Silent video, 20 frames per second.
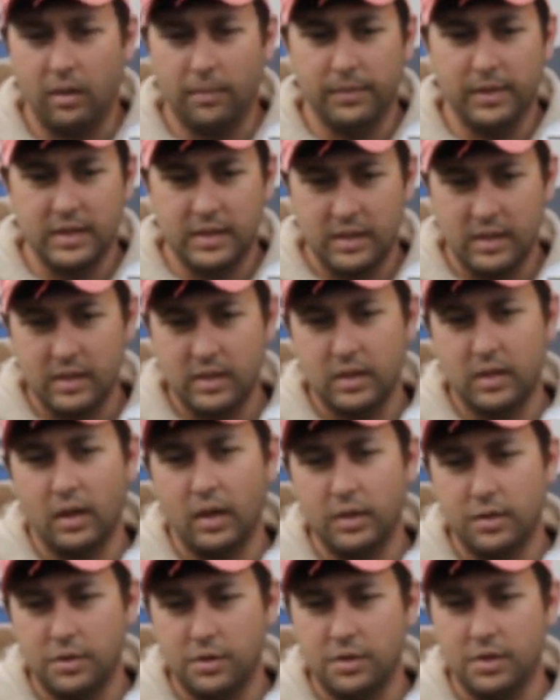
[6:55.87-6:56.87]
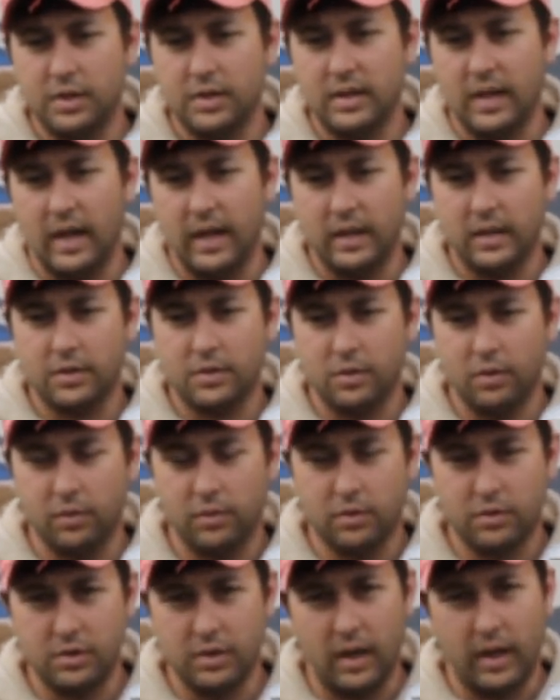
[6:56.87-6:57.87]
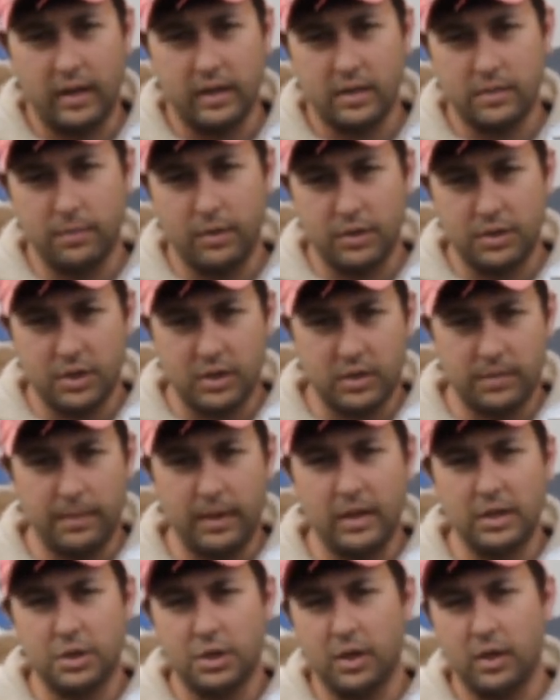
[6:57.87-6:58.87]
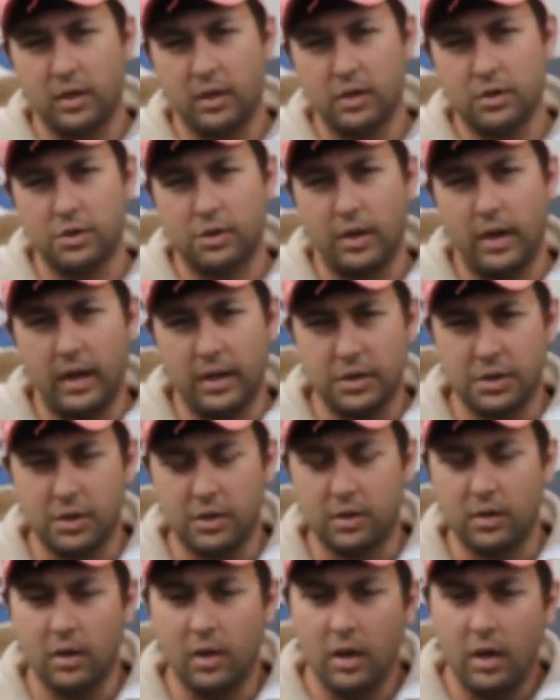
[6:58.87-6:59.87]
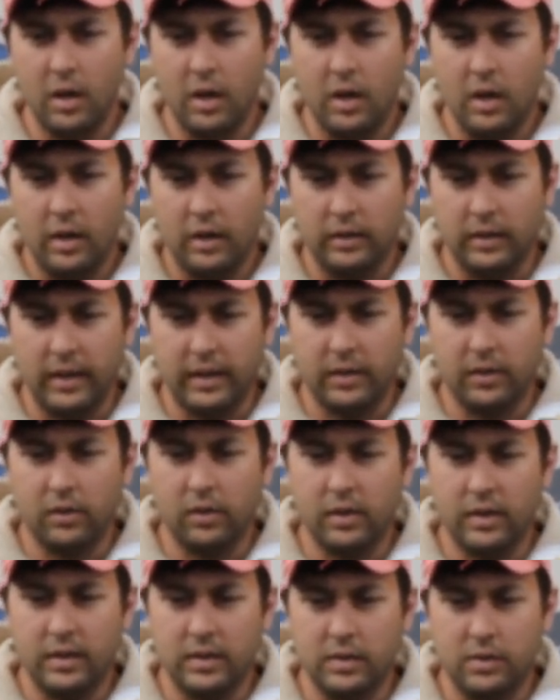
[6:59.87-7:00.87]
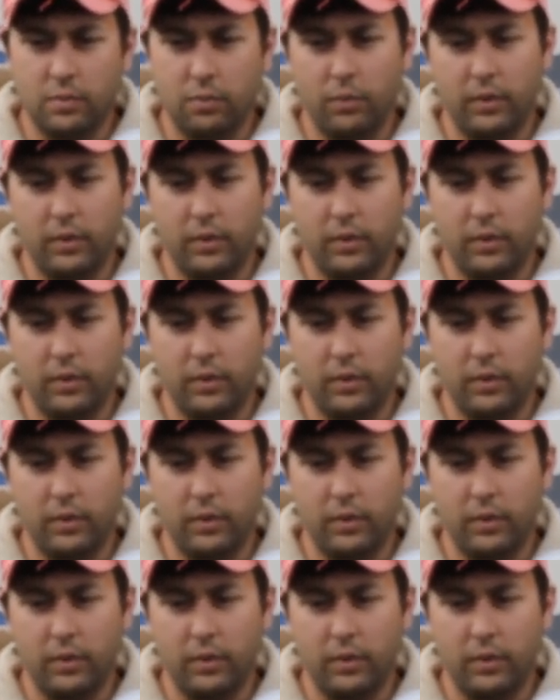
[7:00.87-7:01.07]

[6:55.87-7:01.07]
This is a nitrogen tank, so there's not as much expansion and contraction like there is